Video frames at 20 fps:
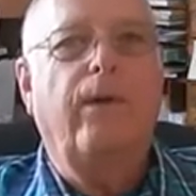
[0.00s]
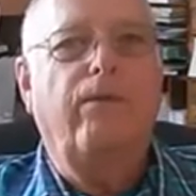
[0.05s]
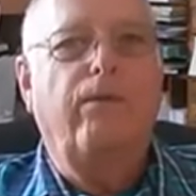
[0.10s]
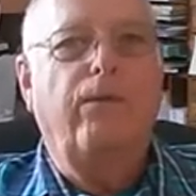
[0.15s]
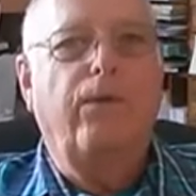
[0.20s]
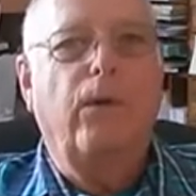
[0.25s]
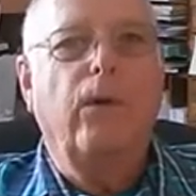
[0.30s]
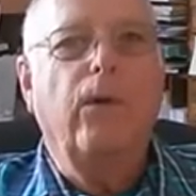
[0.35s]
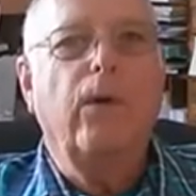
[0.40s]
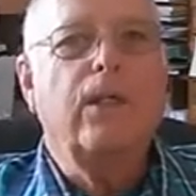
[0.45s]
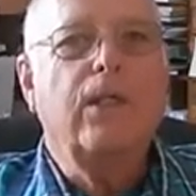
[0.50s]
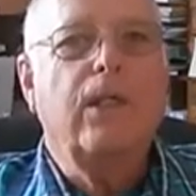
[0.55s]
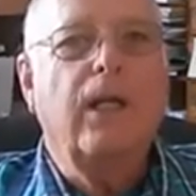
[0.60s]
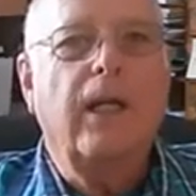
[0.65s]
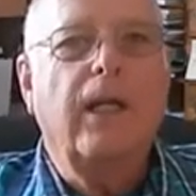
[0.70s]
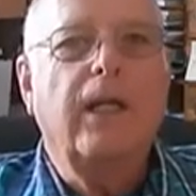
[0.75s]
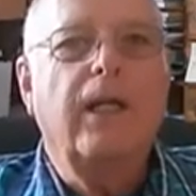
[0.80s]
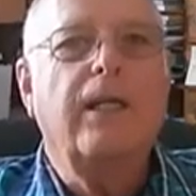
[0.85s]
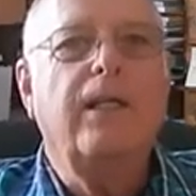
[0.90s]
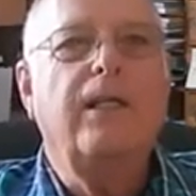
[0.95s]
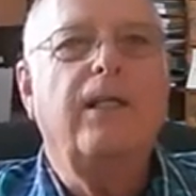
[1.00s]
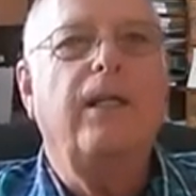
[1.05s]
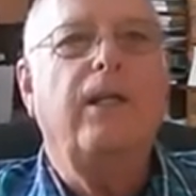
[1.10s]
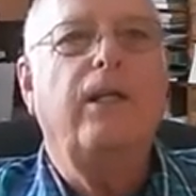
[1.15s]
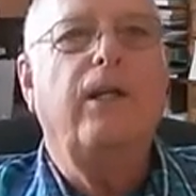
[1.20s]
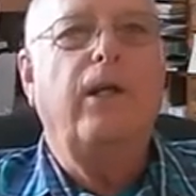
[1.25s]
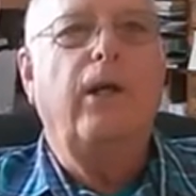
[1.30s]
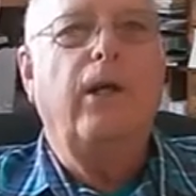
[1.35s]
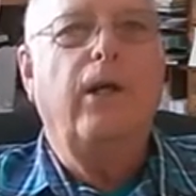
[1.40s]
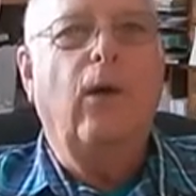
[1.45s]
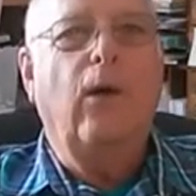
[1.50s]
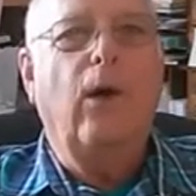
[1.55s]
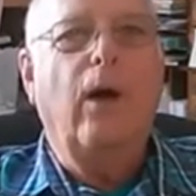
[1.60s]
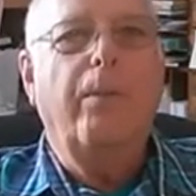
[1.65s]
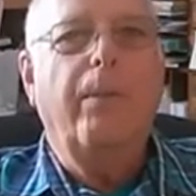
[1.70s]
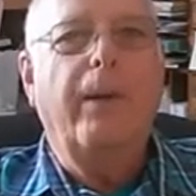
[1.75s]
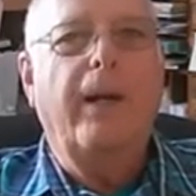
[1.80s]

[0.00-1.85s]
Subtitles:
and fuel is going to continue to go up.